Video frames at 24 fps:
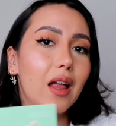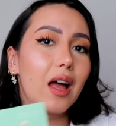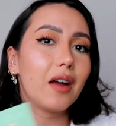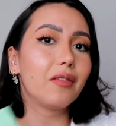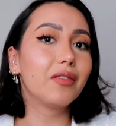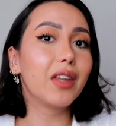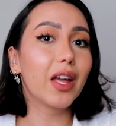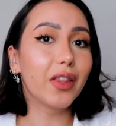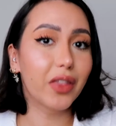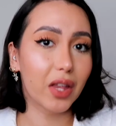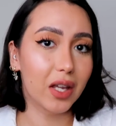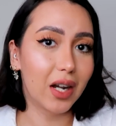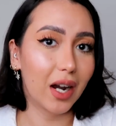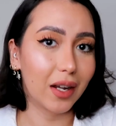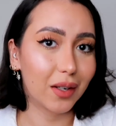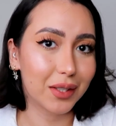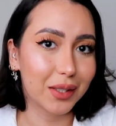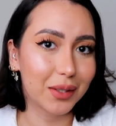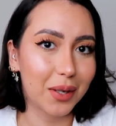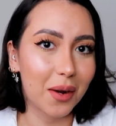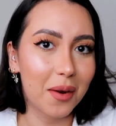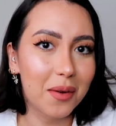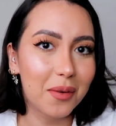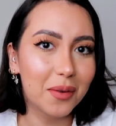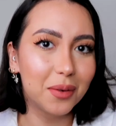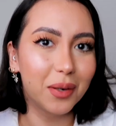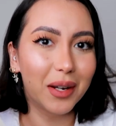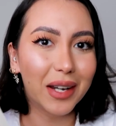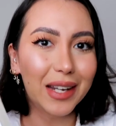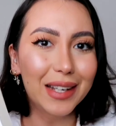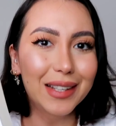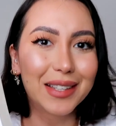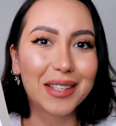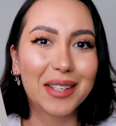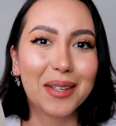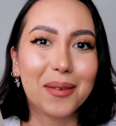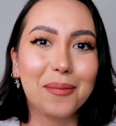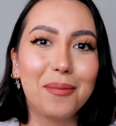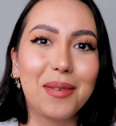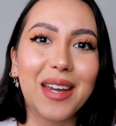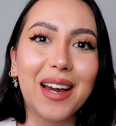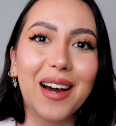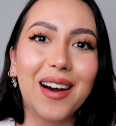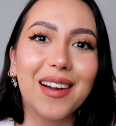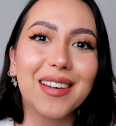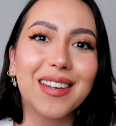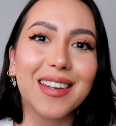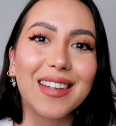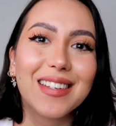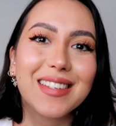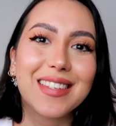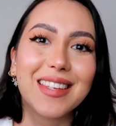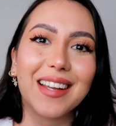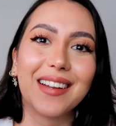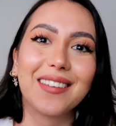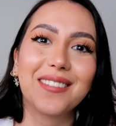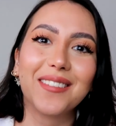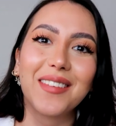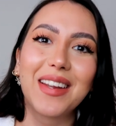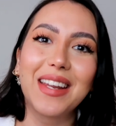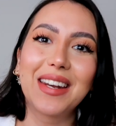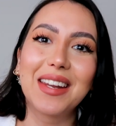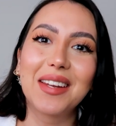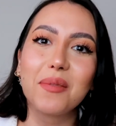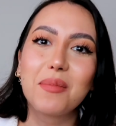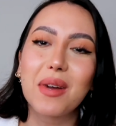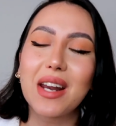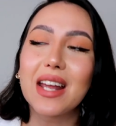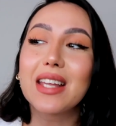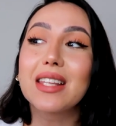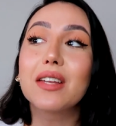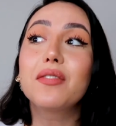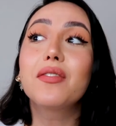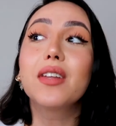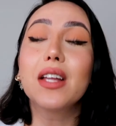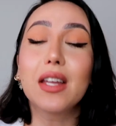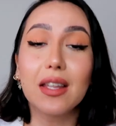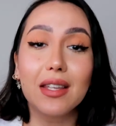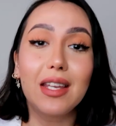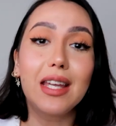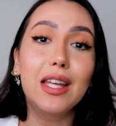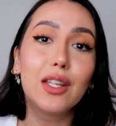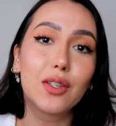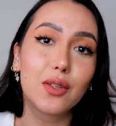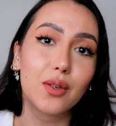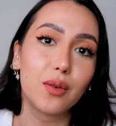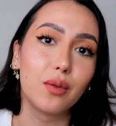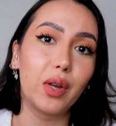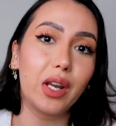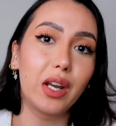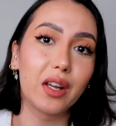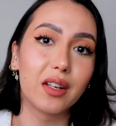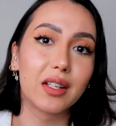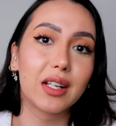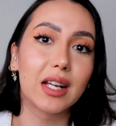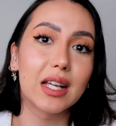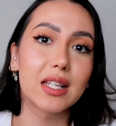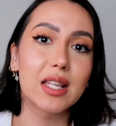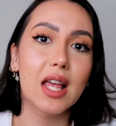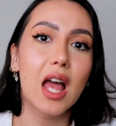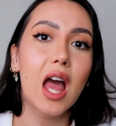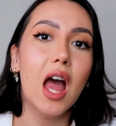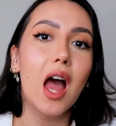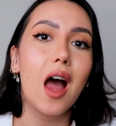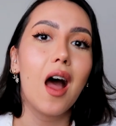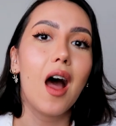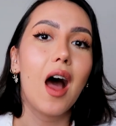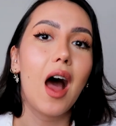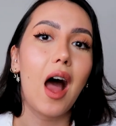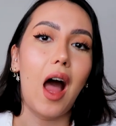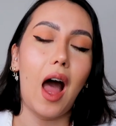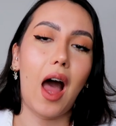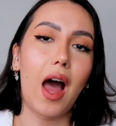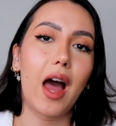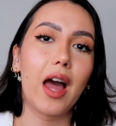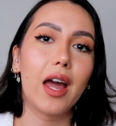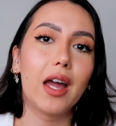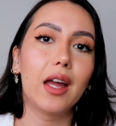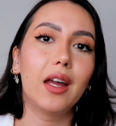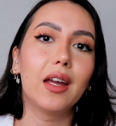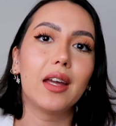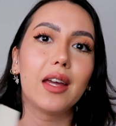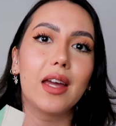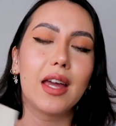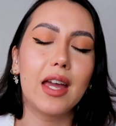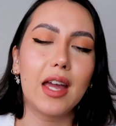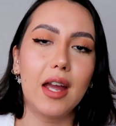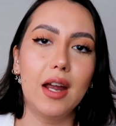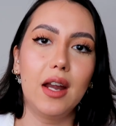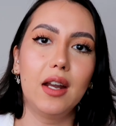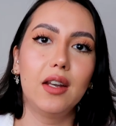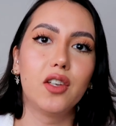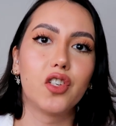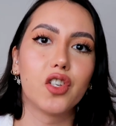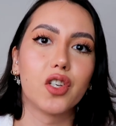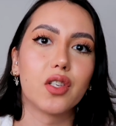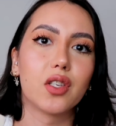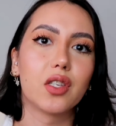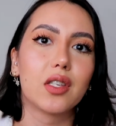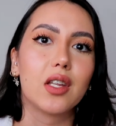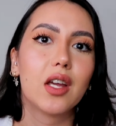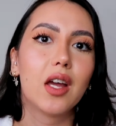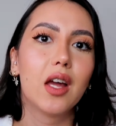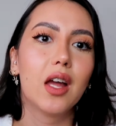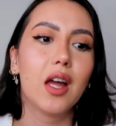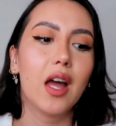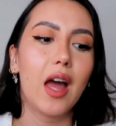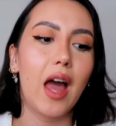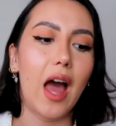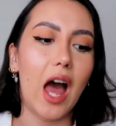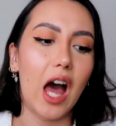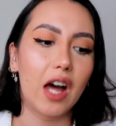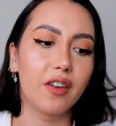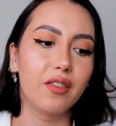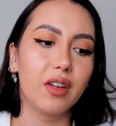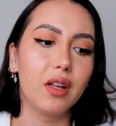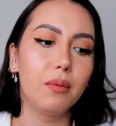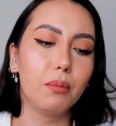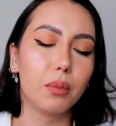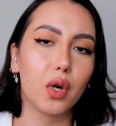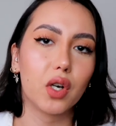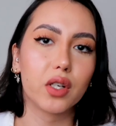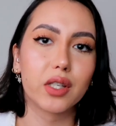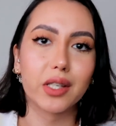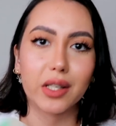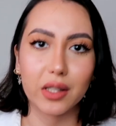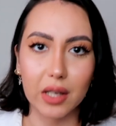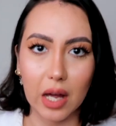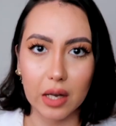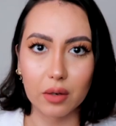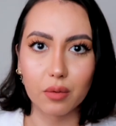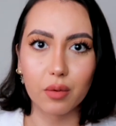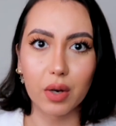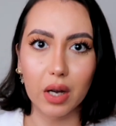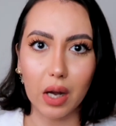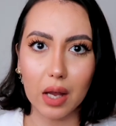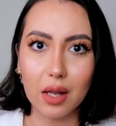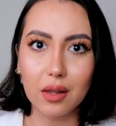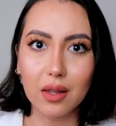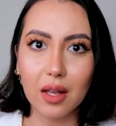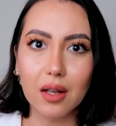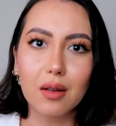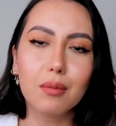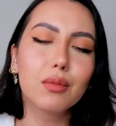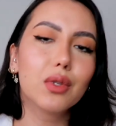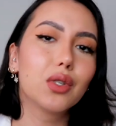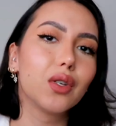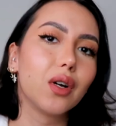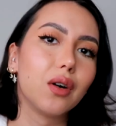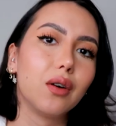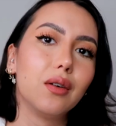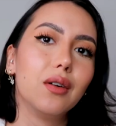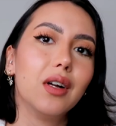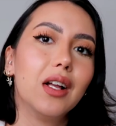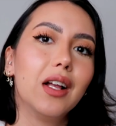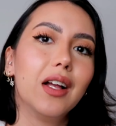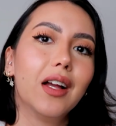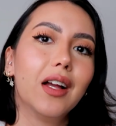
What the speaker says: have nothing else to read, to be honest, I'll read it, but I definitely need to read it because I hate just having books and not reading them. So,